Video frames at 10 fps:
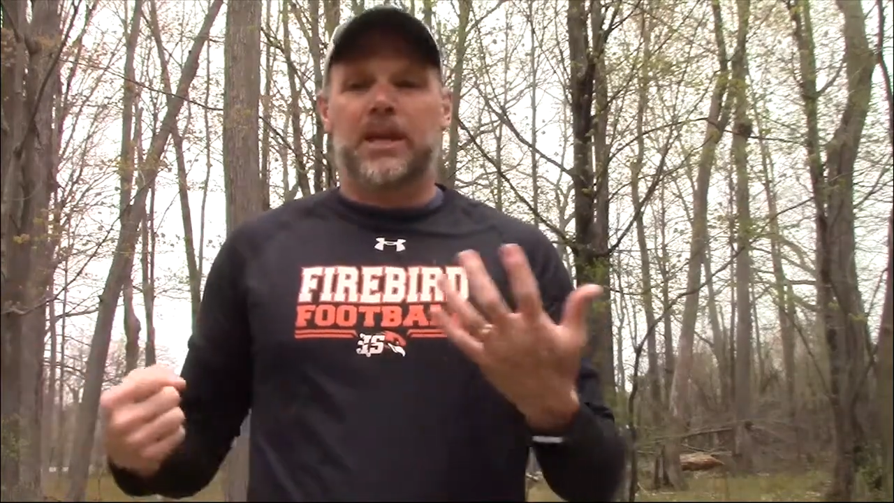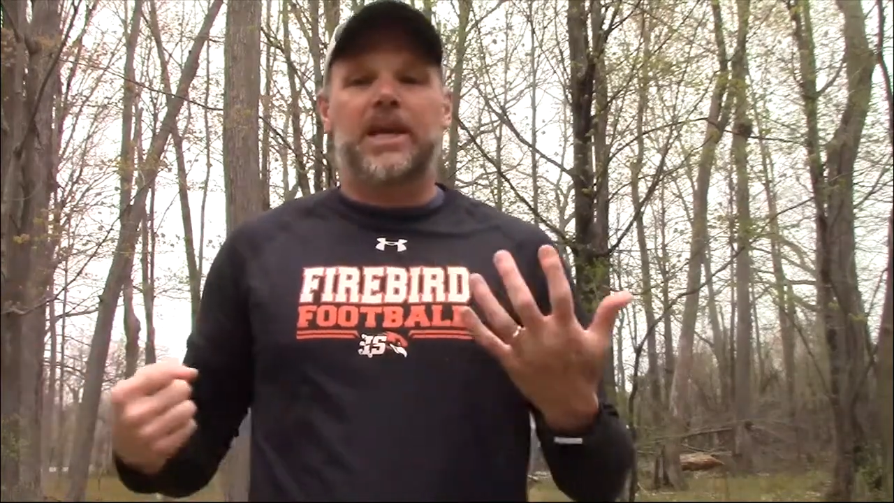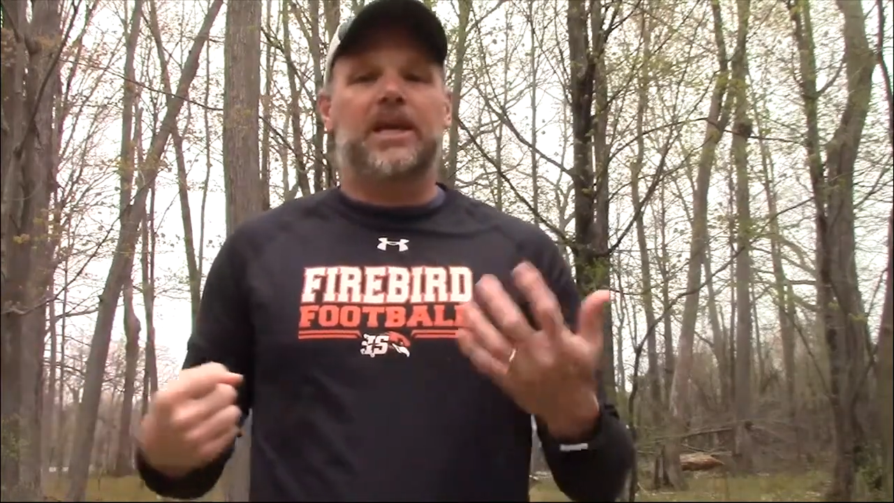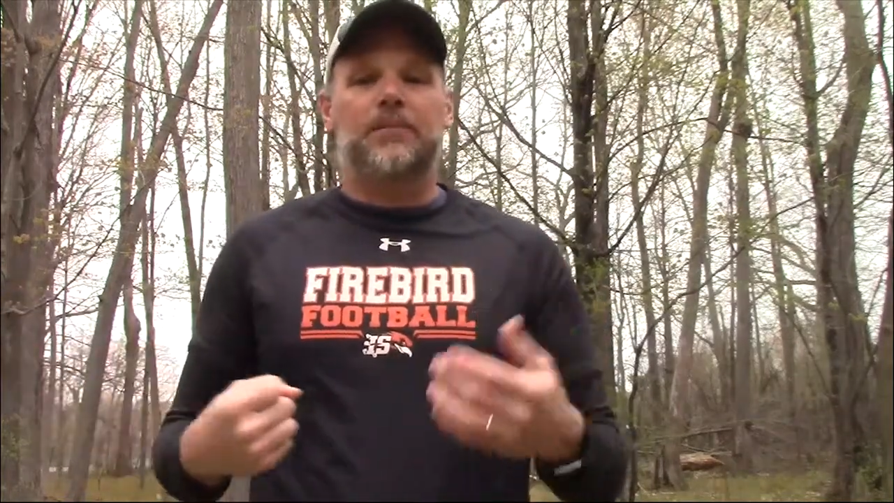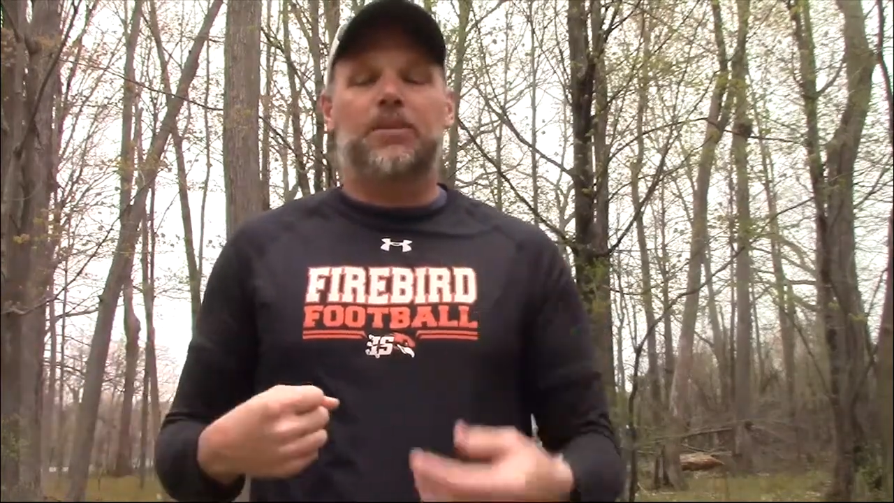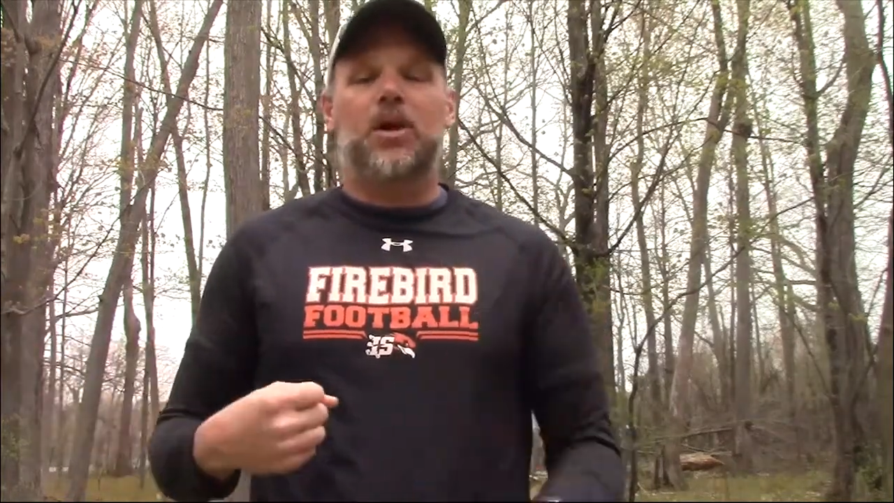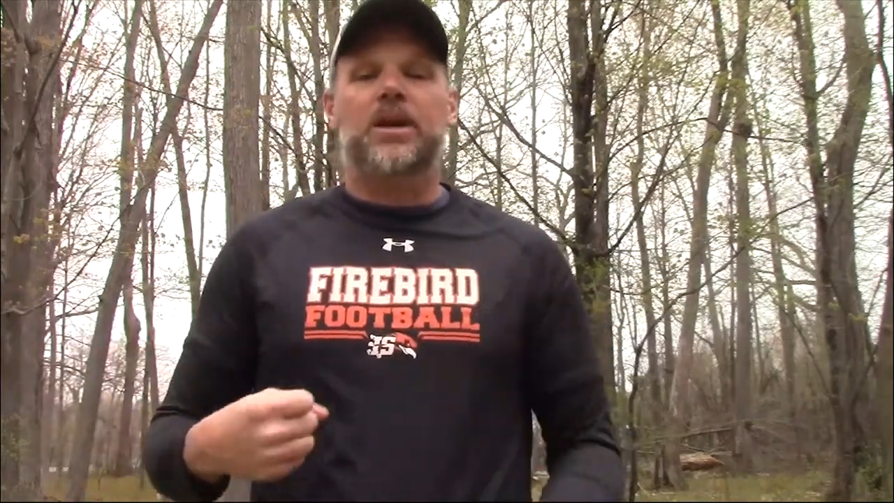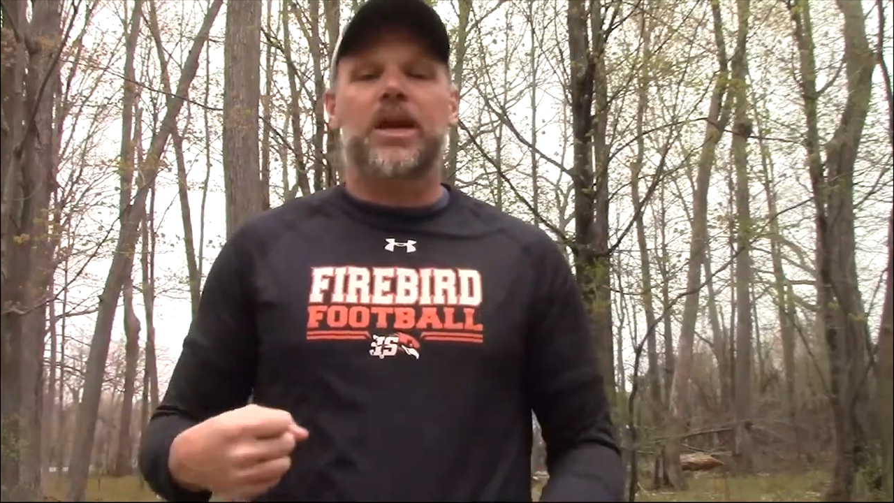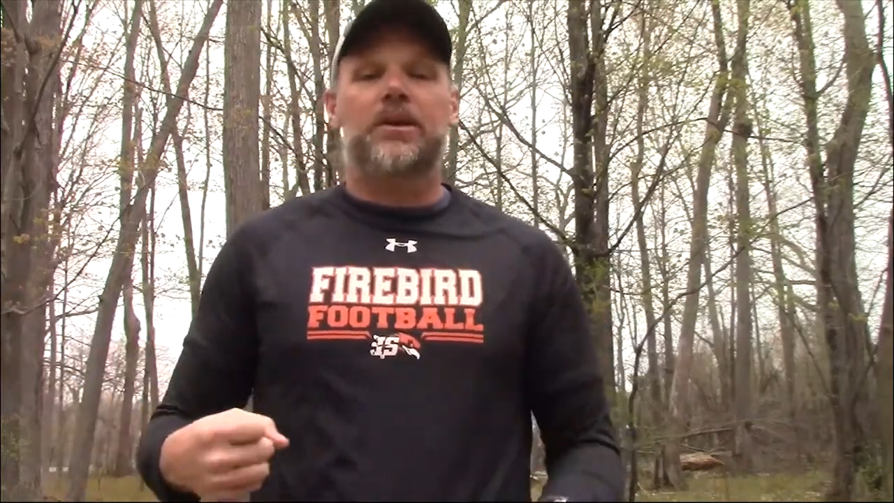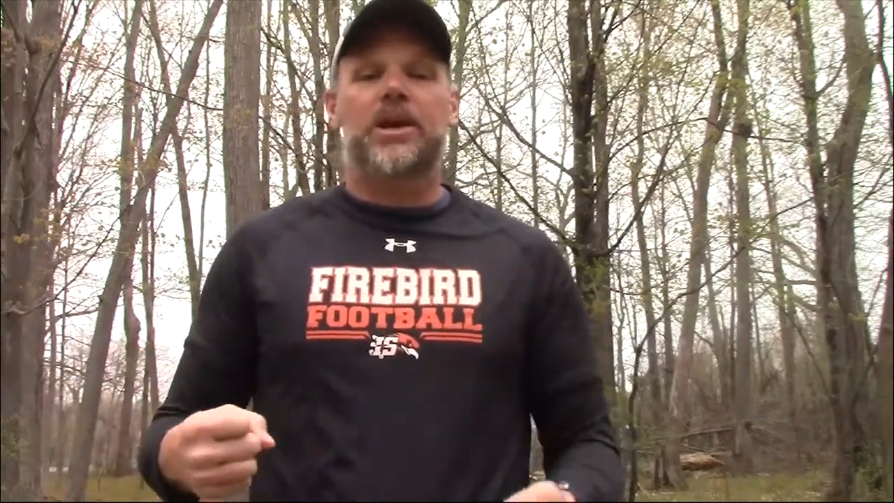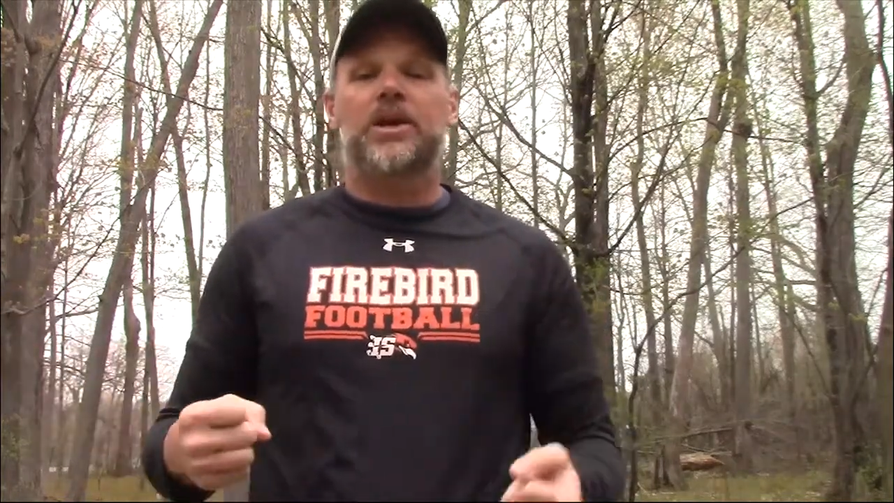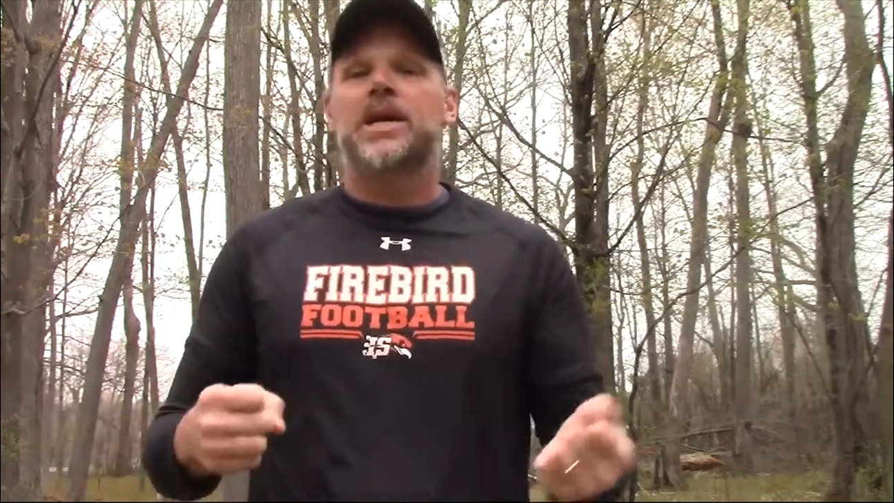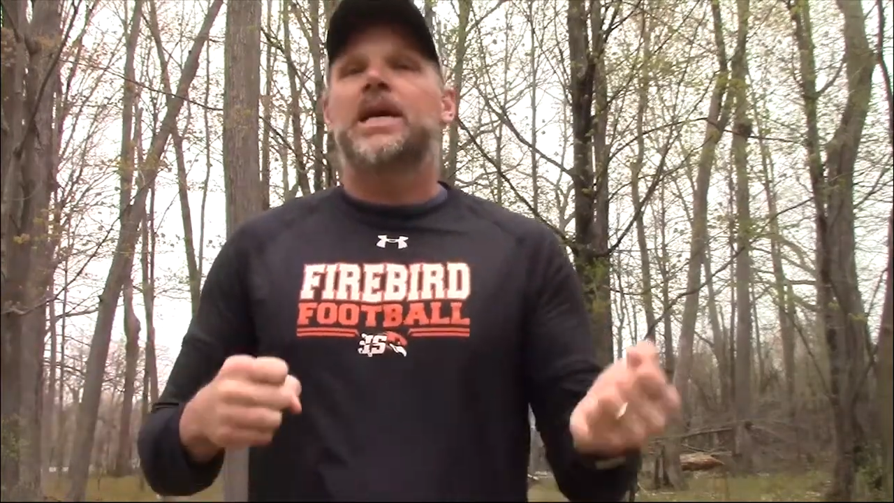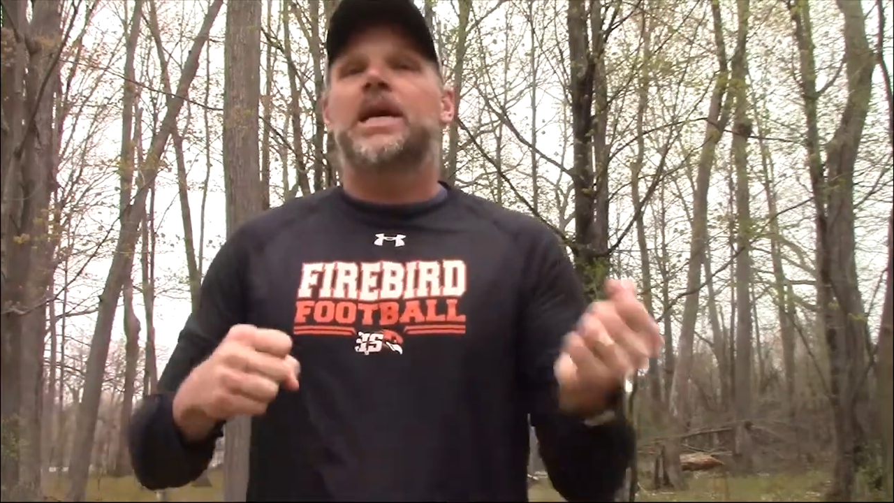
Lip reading: any kind of ball carrier,